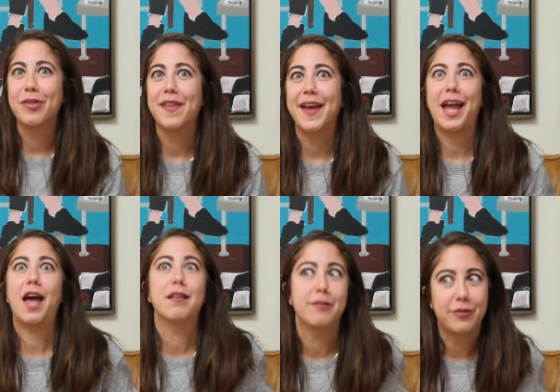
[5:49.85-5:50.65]
with like
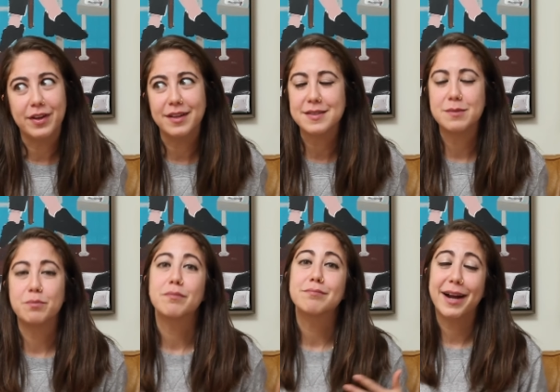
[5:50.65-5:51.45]
elephants.
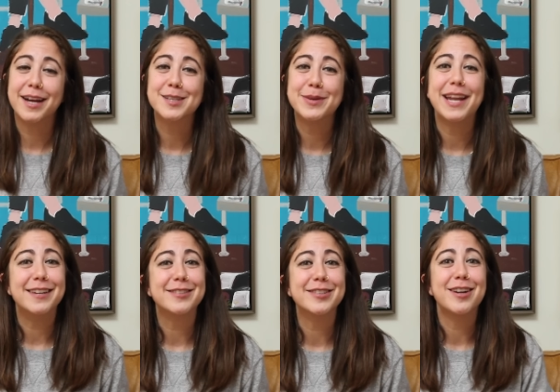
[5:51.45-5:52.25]
My husband
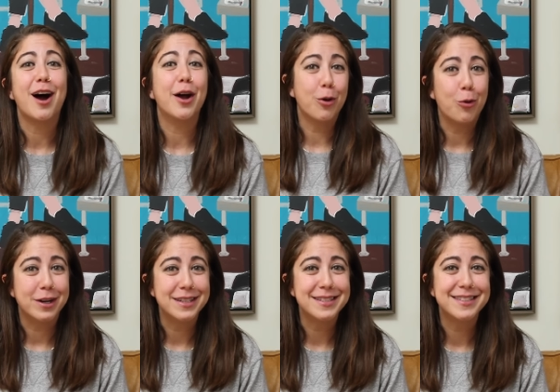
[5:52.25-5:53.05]
entered on a
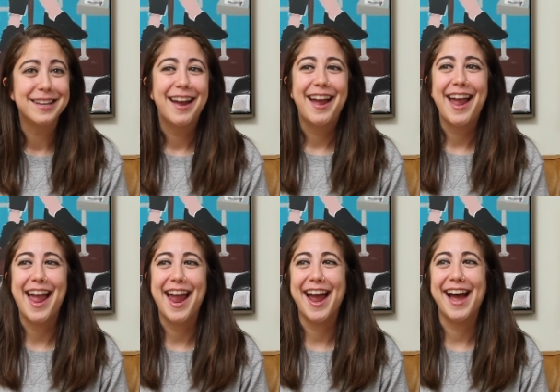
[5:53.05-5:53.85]
horse
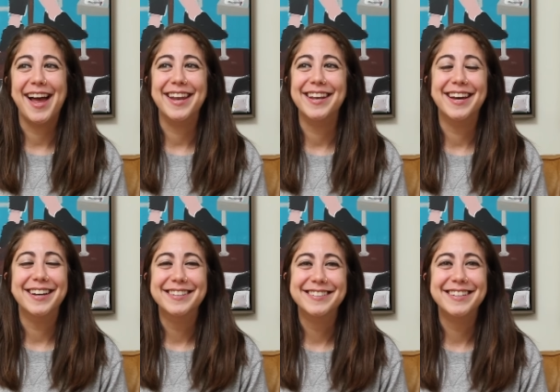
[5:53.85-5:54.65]
and
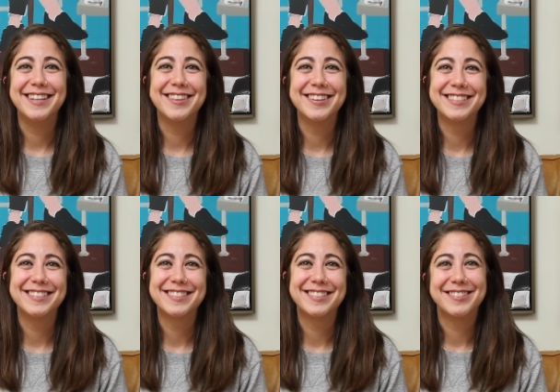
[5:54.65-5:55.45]
he looked
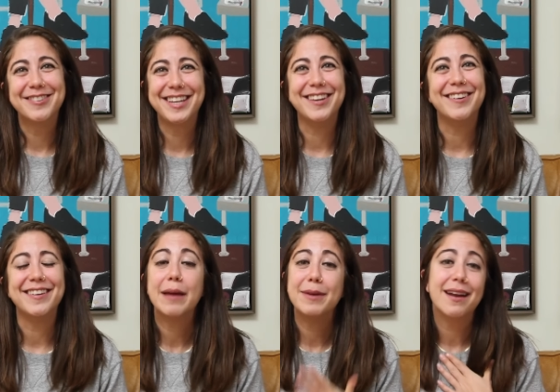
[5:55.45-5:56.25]
so cute.
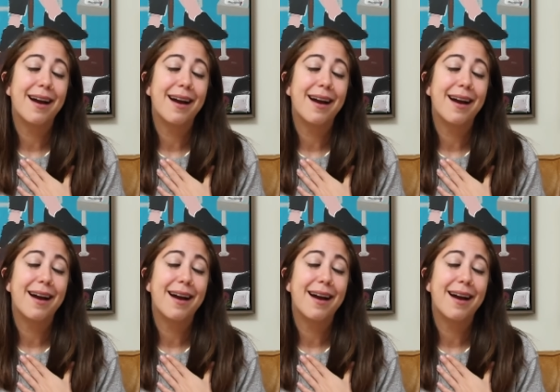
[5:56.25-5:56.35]
I mean,